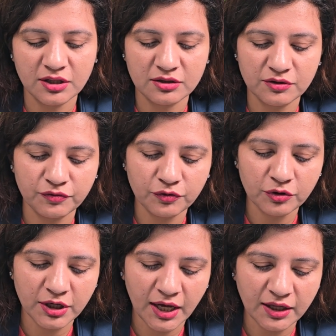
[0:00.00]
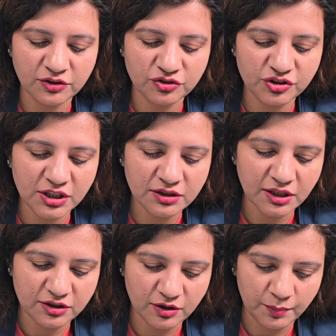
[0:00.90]
is referred as G
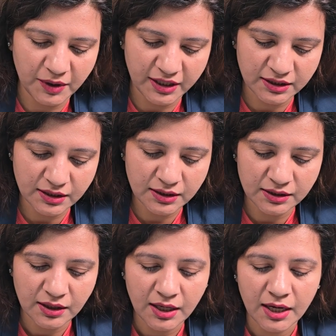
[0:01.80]
tetraplexes,